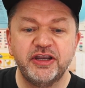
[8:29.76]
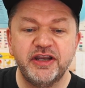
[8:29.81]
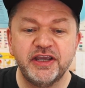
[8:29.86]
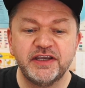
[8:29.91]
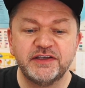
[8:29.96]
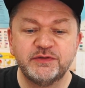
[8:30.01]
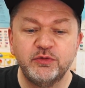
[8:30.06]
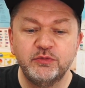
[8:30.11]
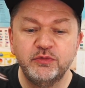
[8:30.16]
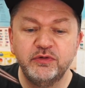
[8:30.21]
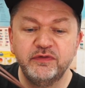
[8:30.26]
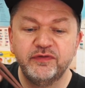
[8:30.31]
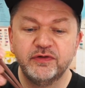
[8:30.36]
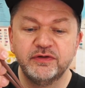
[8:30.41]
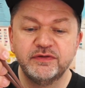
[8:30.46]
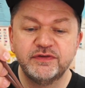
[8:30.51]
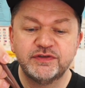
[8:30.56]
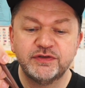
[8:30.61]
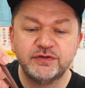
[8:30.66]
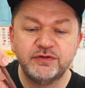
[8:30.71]
next we'll move
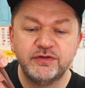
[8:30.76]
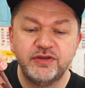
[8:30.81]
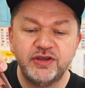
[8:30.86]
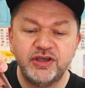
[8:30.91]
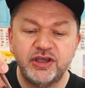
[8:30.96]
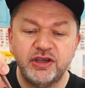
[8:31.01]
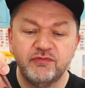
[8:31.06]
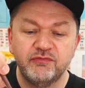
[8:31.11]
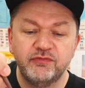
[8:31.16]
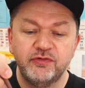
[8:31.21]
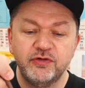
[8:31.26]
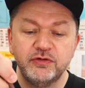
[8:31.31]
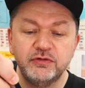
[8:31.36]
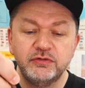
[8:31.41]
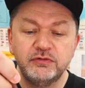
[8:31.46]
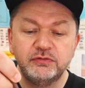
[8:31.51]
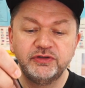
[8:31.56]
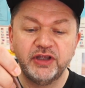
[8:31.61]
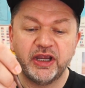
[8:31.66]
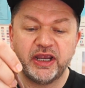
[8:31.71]
on to the
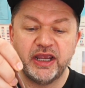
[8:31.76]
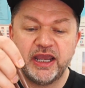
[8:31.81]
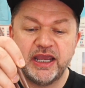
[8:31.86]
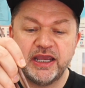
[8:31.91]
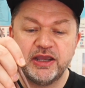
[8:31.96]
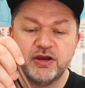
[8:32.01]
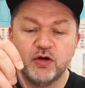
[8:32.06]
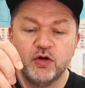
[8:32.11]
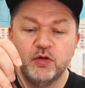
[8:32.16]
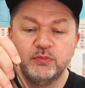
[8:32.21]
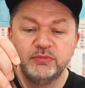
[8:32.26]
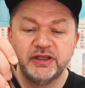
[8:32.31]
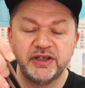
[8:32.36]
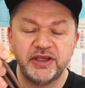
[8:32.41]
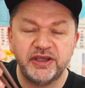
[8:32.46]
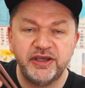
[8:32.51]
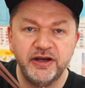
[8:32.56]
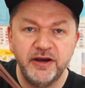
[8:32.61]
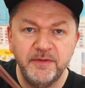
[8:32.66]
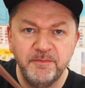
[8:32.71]
rolled egg
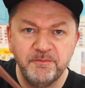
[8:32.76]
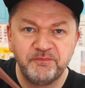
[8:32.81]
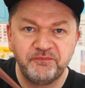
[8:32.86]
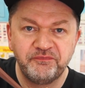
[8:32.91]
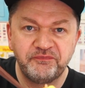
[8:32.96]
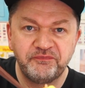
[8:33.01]
omelette here.